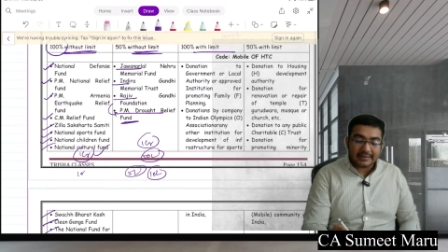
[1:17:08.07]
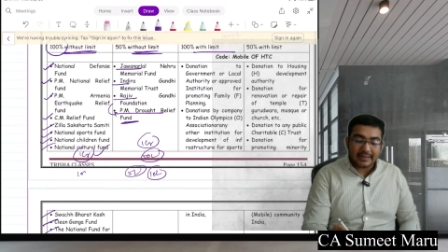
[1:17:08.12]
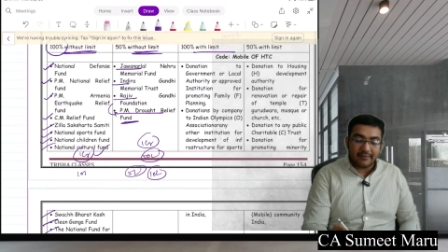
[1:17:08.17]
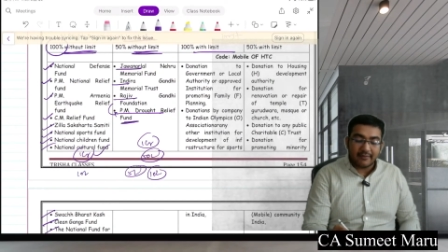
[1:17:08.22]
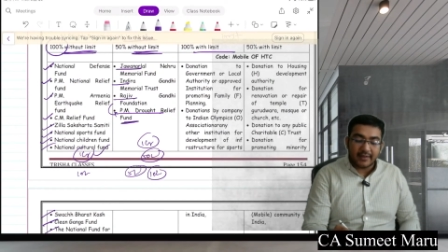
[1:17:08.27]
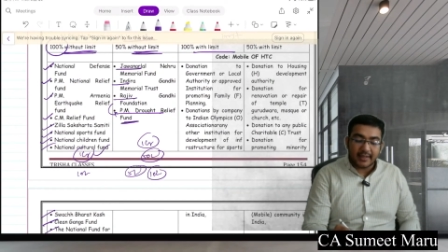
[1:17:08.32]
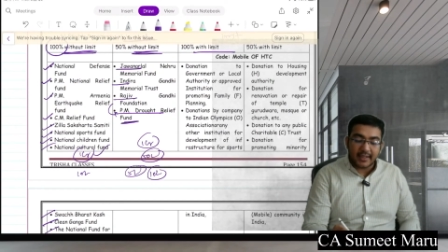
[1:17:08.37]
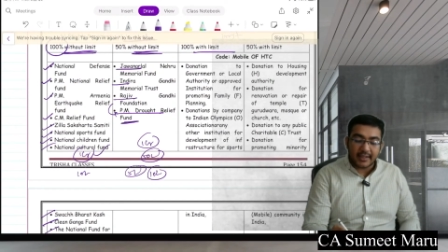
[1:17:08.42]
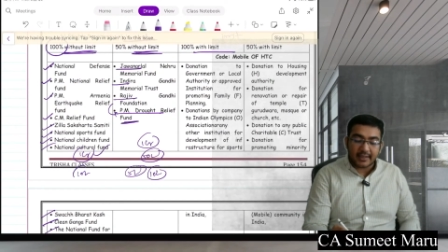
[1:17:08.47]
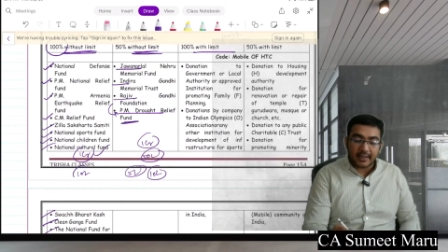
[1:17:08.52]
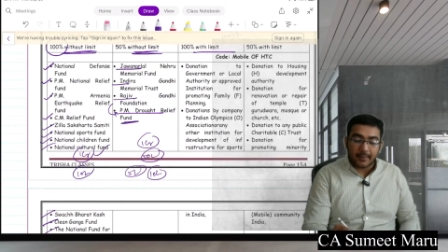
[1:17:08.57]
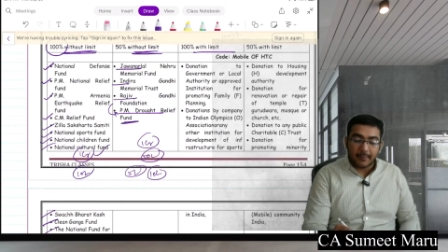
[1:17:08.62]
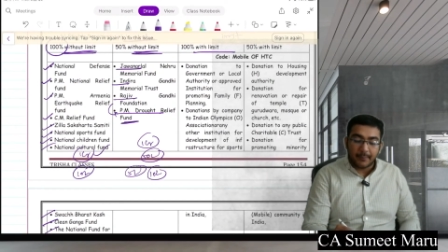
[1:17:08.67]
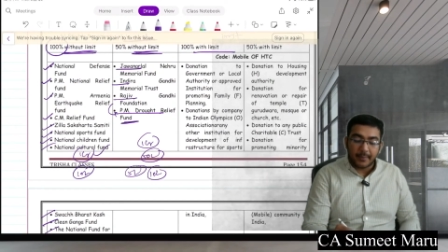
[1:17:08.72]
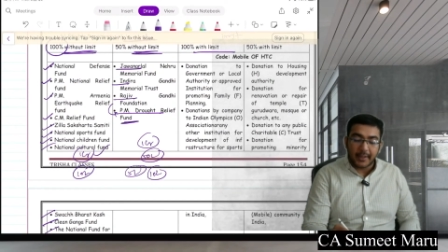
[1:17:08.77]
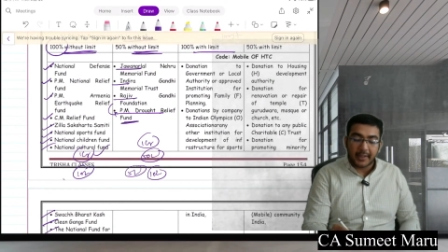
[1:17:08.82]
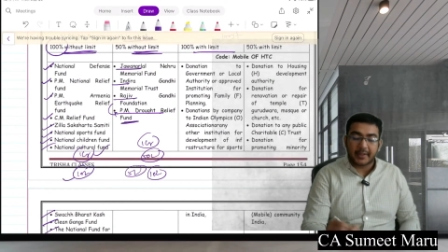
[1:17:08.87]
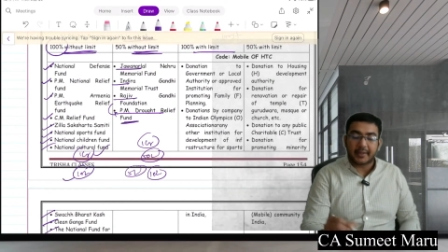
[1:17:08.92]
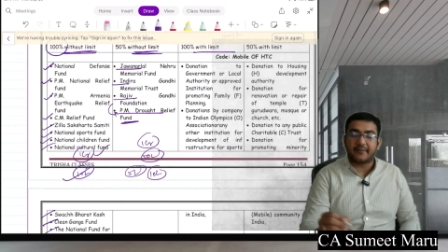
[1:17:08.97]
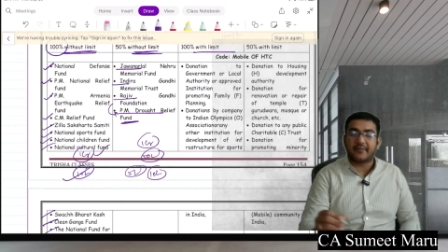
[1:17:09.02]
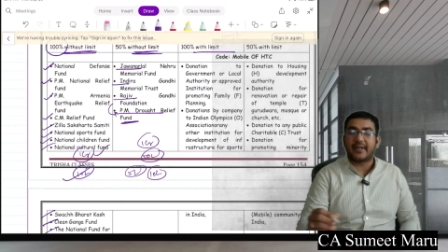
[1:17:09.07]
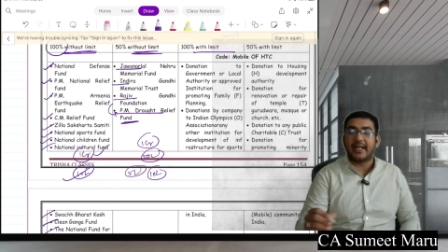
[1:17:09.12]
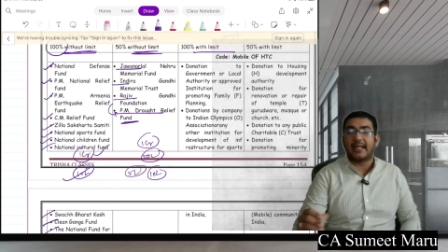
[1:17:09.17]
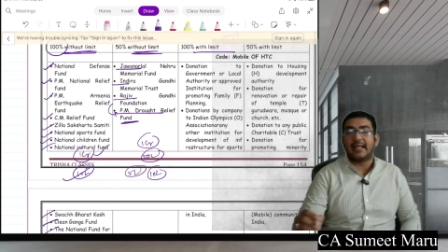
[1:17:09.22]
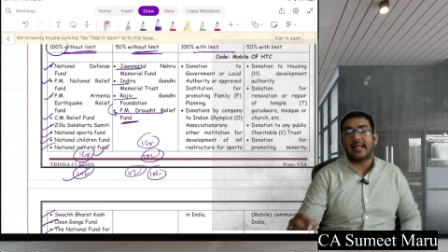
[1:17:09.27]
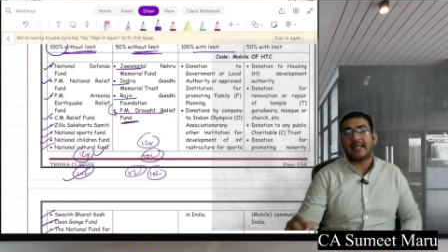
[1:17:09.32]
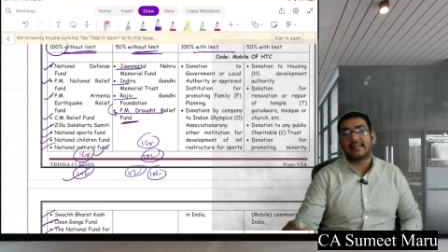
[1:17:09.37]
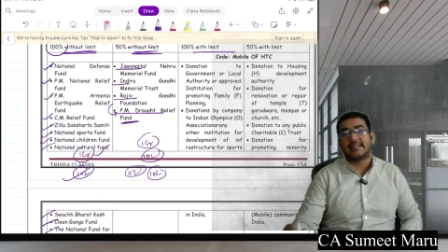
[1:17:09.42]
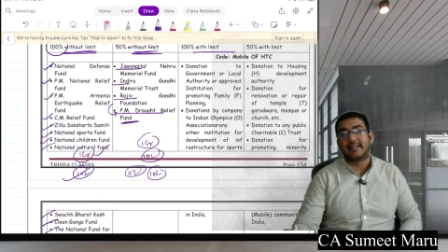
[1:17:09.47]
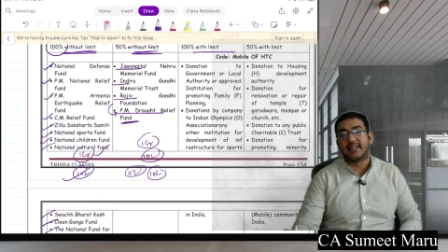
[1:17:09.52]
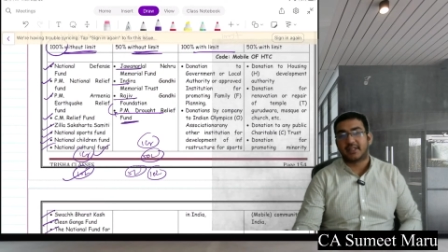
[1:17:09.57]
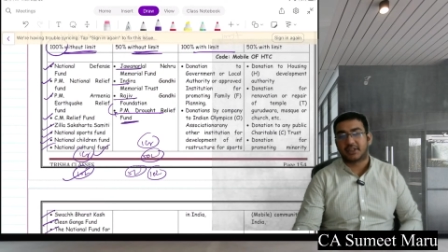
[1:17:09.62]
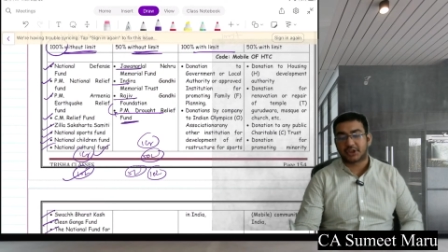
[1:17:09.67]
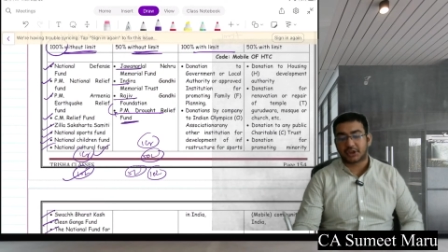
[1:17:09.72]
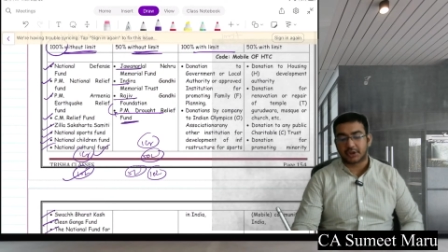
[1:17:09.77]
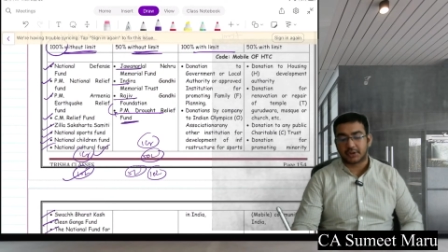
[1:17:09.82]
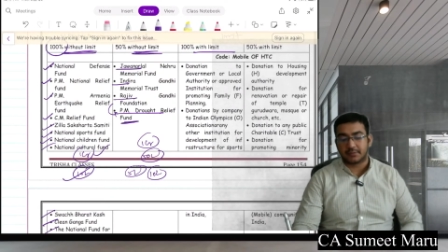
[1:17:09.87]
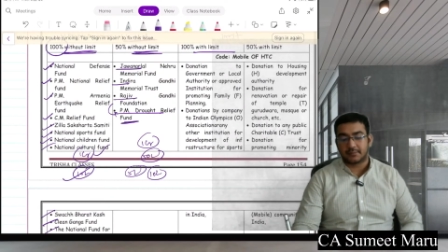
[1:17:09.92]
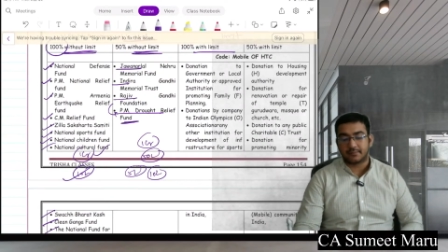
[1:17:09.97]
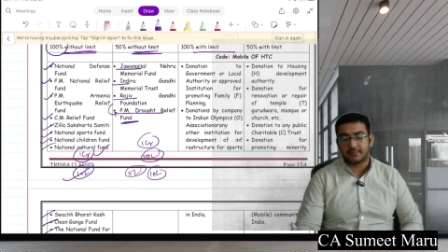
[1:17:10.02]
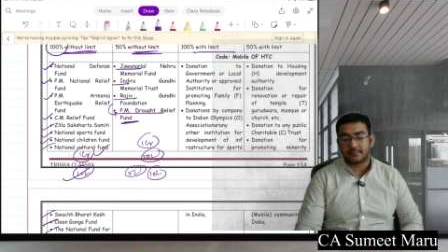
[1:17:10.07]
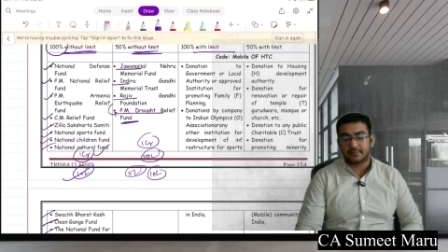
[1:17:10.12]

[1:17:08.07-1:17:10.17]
I will get complete 10 lakh deduction.